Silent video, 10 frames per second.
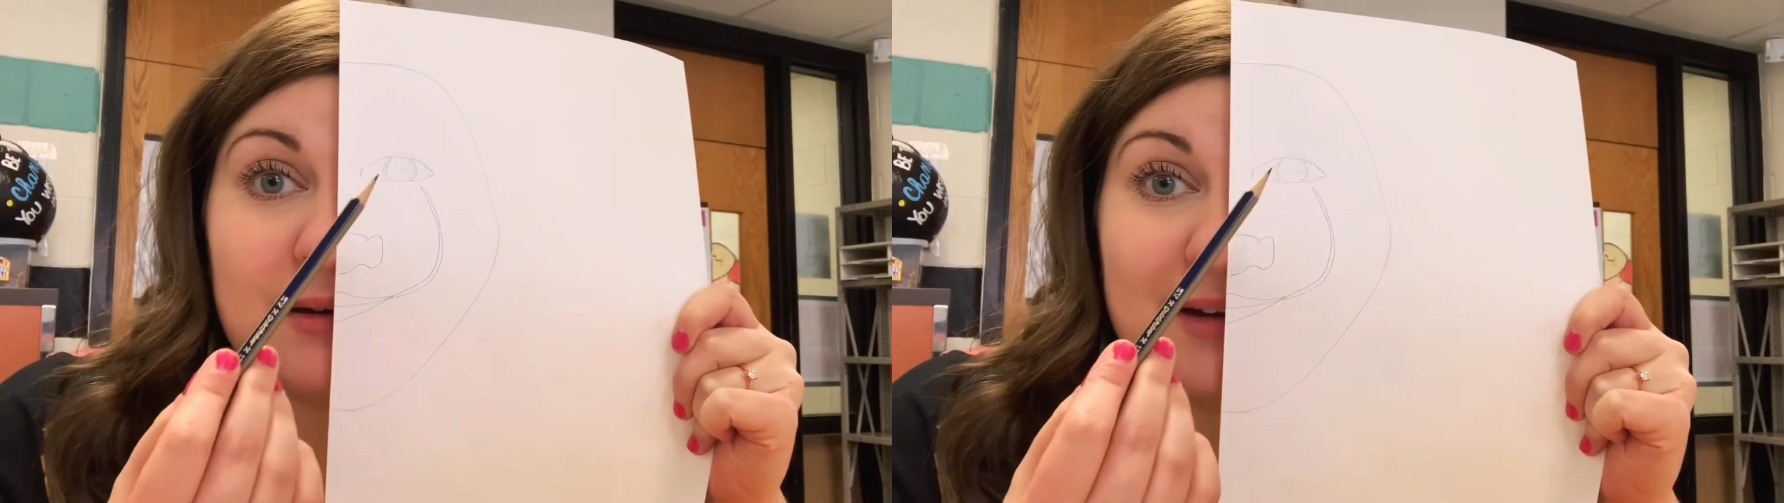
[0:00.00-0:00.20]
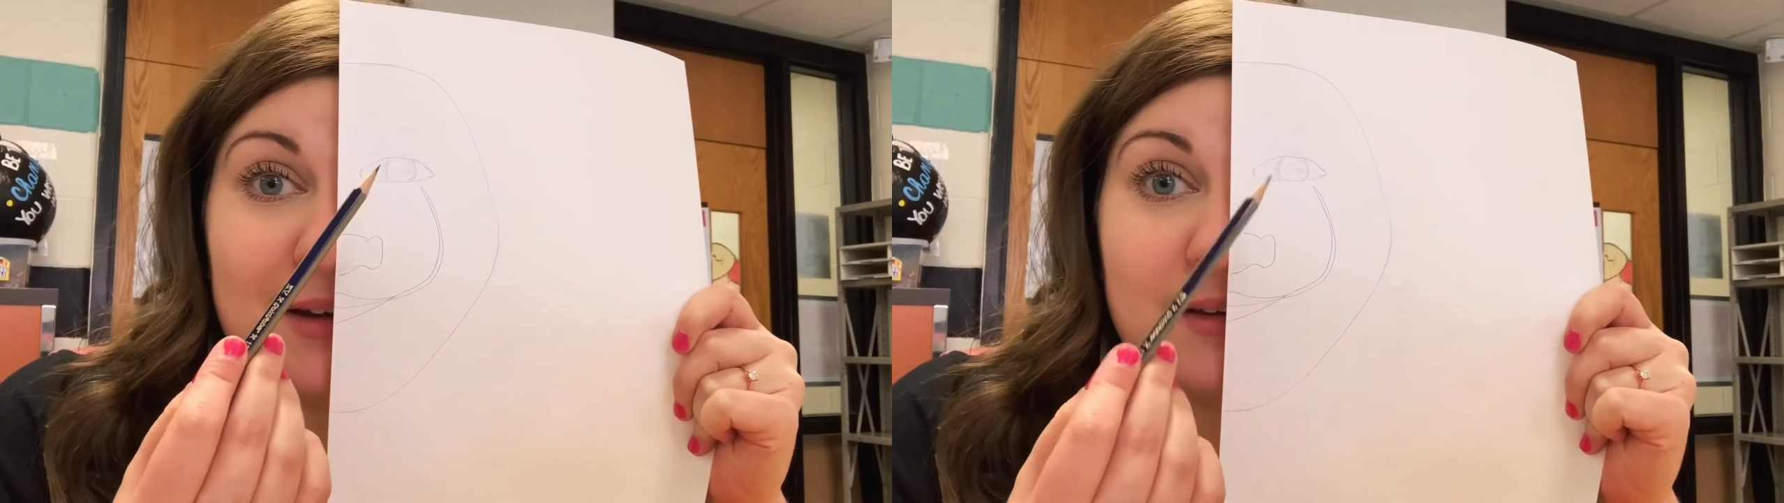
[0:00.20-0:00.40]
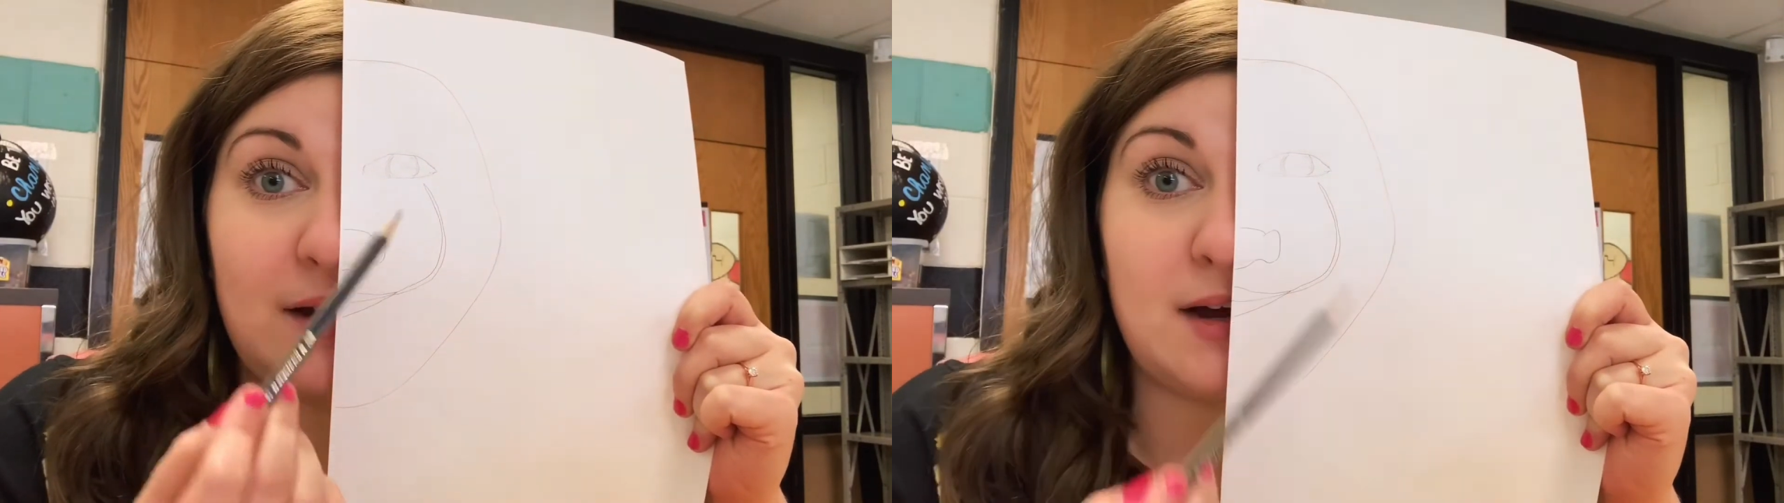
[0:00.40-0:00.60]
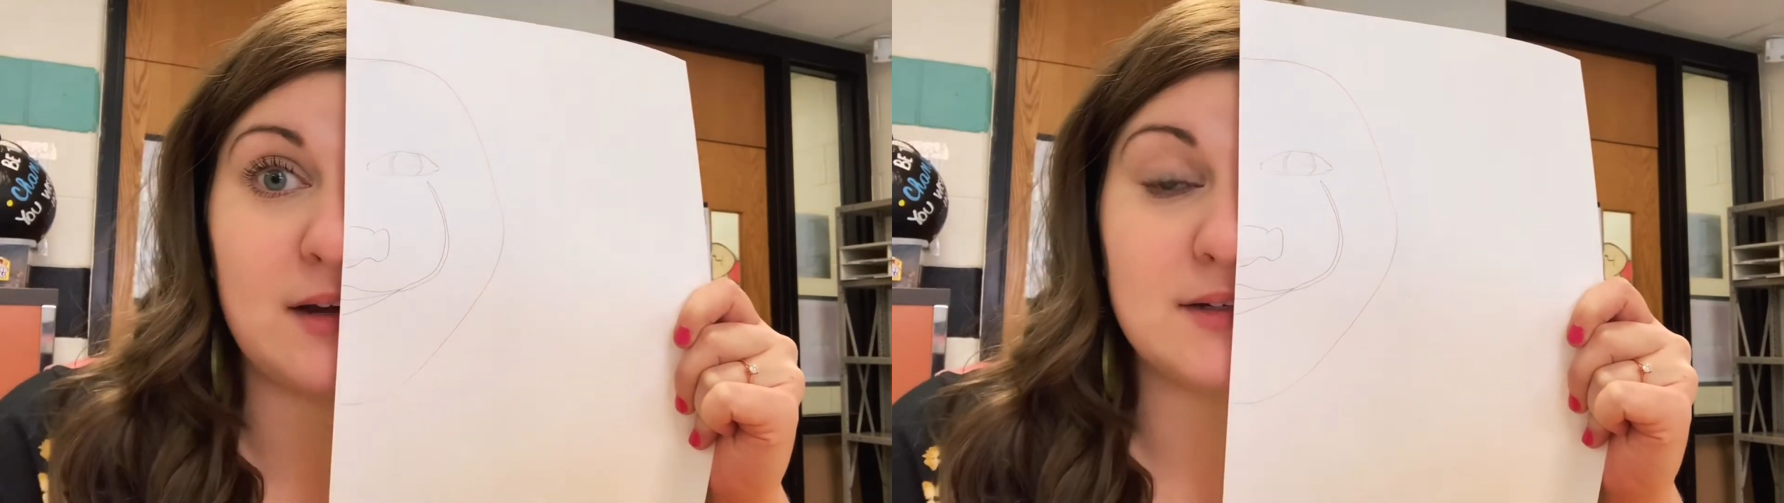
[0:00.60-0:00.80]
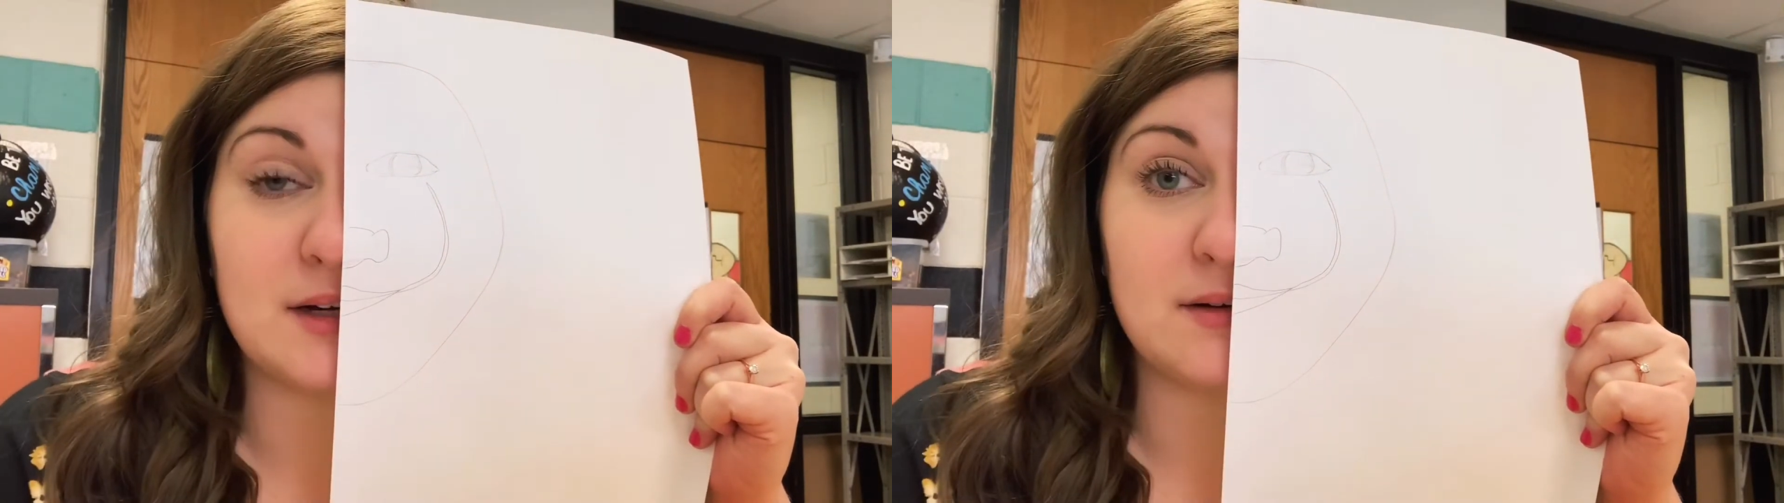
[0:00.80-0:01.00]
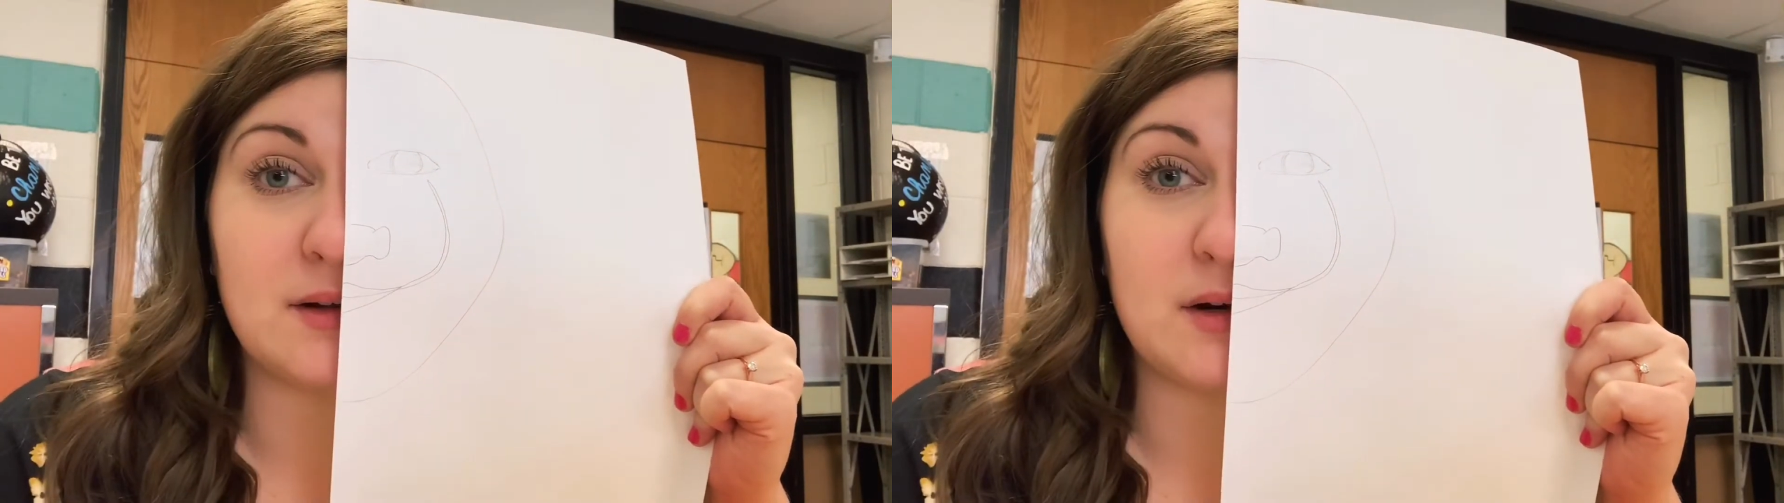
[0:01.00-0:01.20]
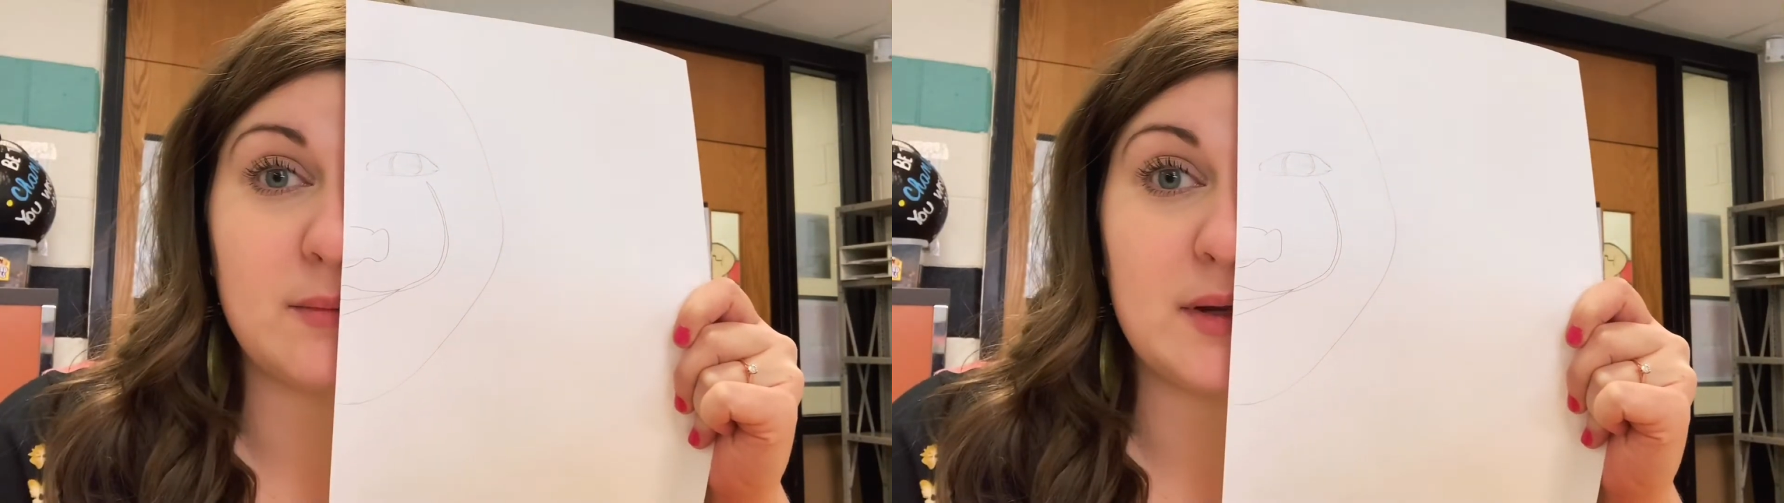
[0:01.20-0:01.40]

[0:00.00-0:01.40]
and the eye down a little bit.